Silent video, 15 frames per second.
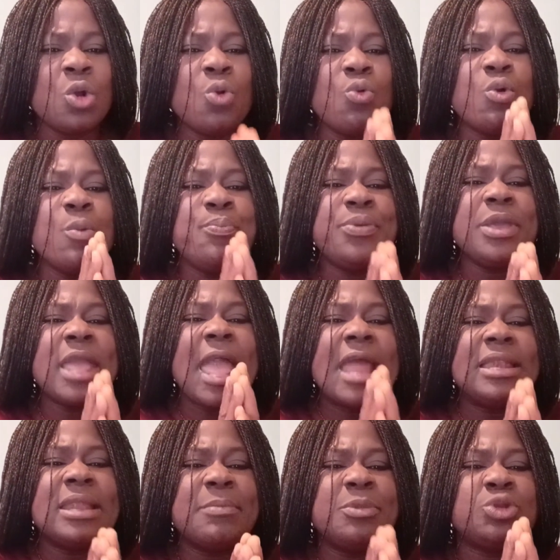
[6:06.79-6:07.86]
will be
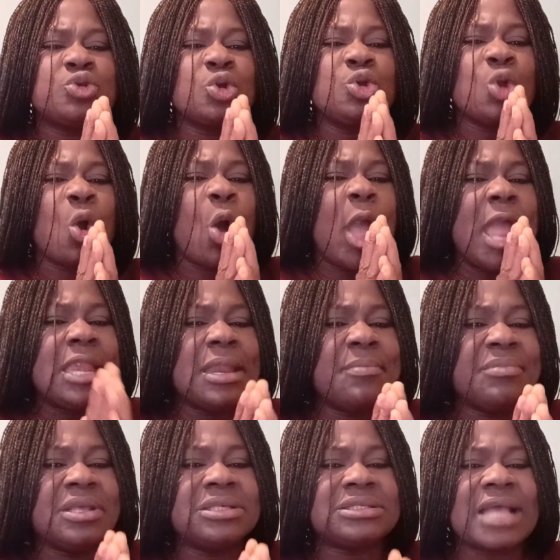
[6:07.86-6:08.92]
enemy to your
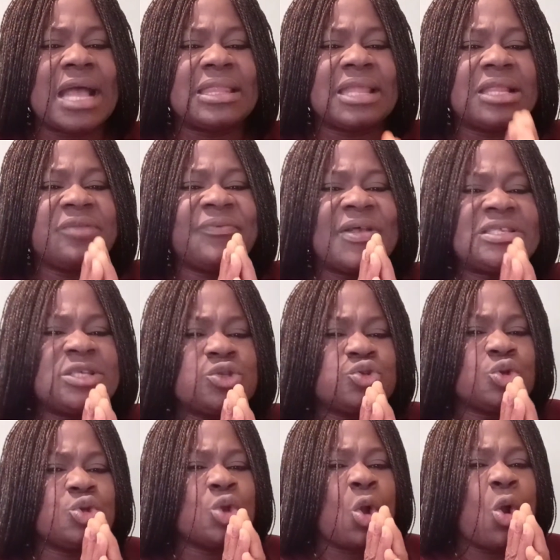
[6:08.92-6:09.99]
enemies and adversary
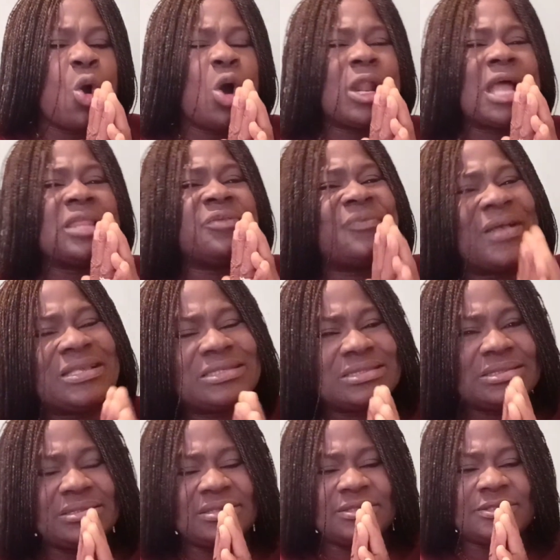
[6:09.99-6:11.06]
to your all
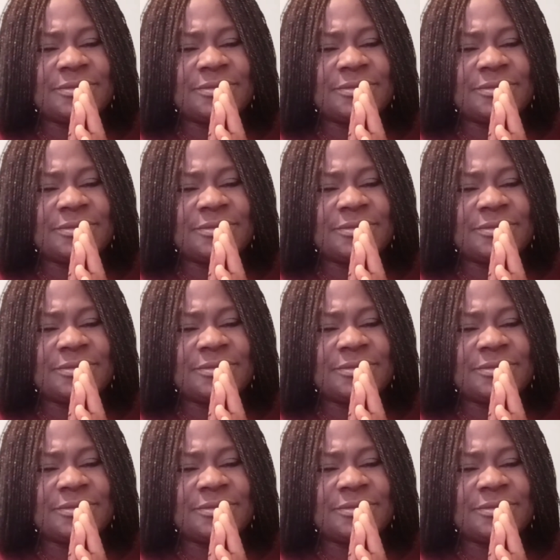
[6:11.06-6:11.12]
adversaries.